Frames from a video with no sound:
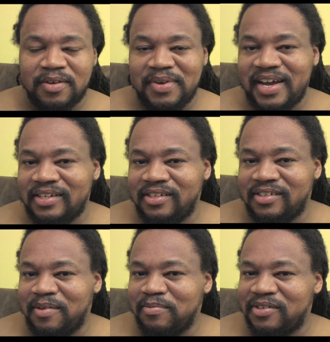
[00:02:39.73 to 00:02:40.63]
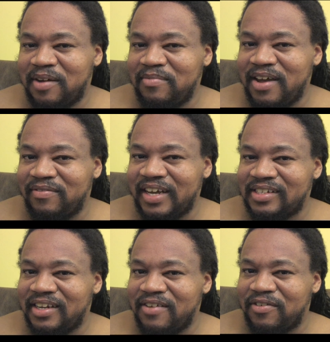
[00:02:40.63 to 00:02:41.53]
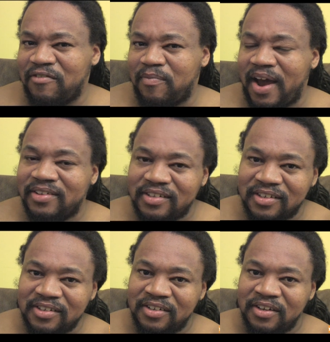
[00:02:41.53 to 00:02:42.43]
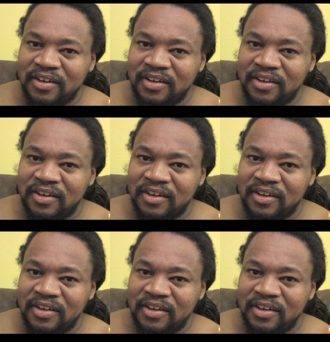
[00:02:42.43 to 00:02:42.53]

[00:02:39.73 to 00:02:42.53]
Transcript: To me, that's a level of biasness.